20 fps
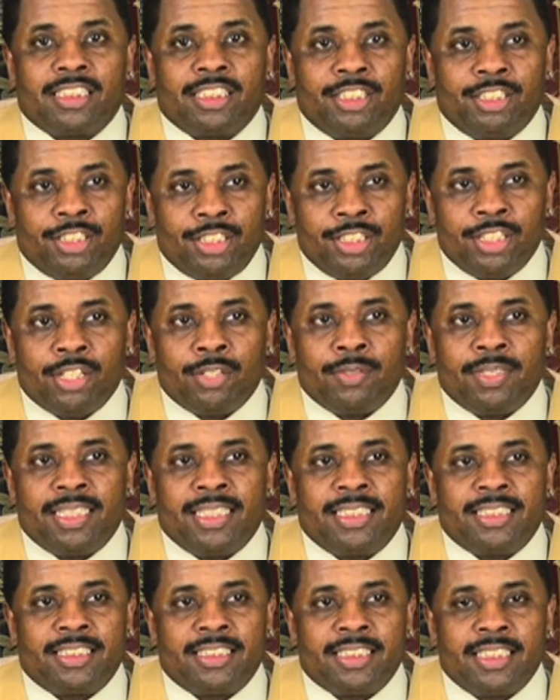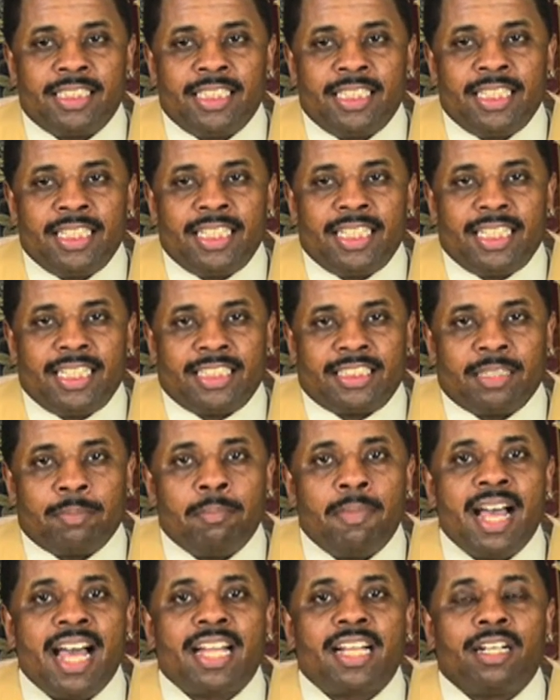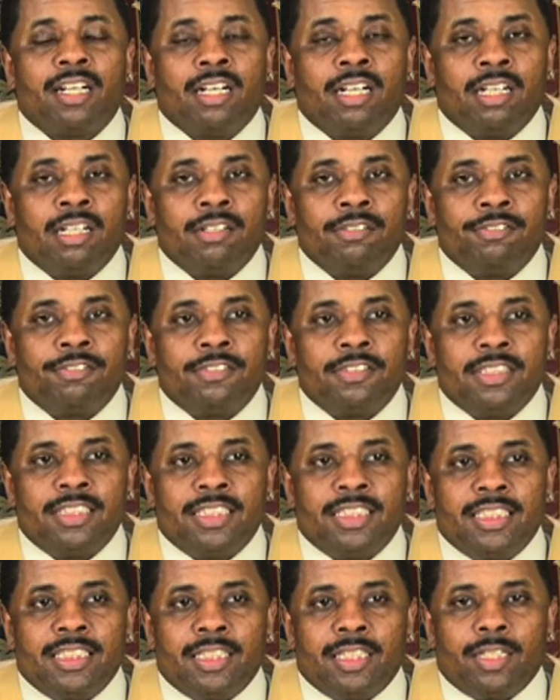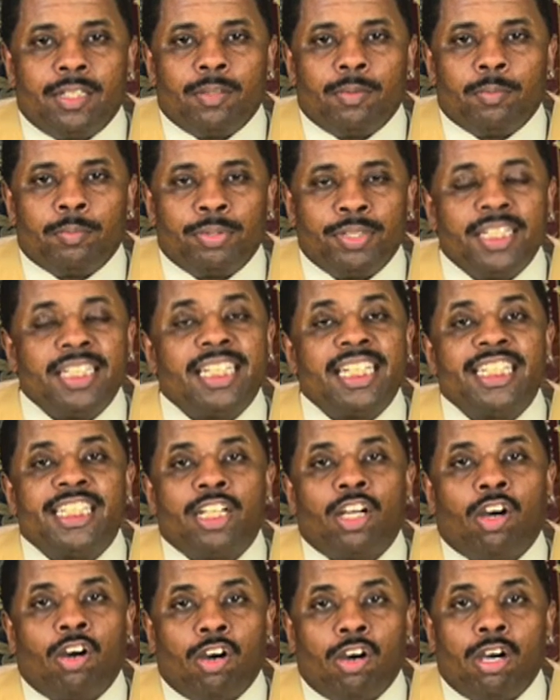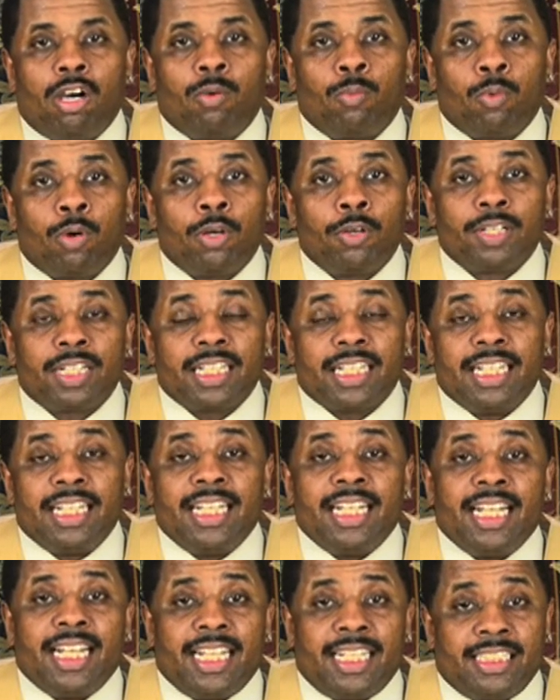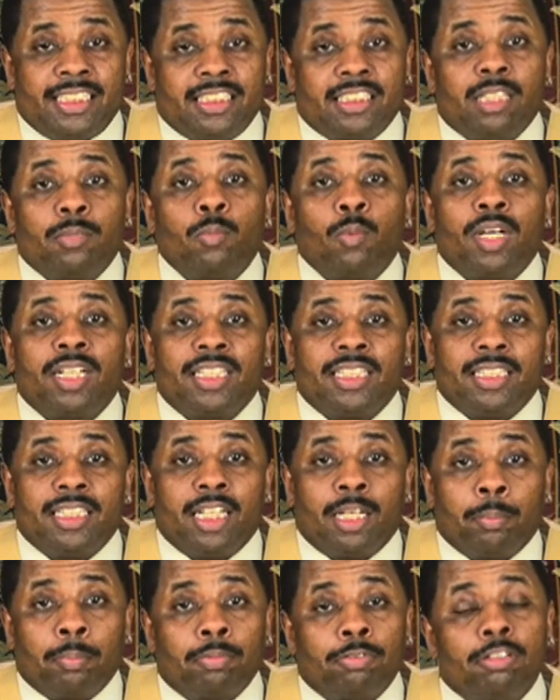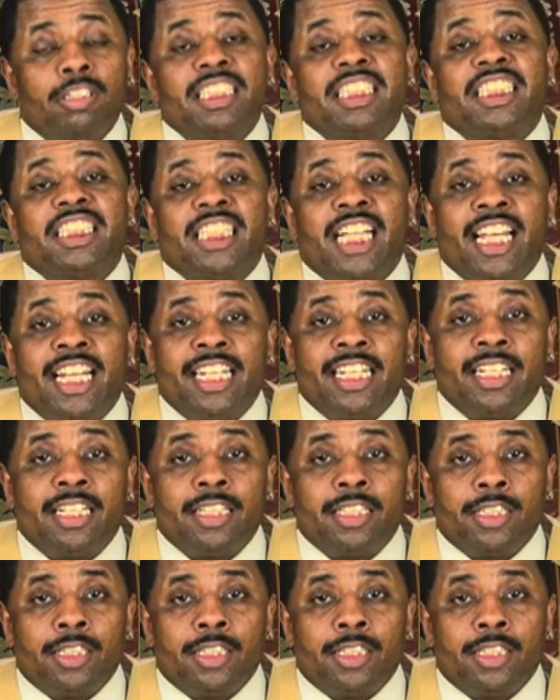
You know, it's a matter of putting in your hard work and someone appreciating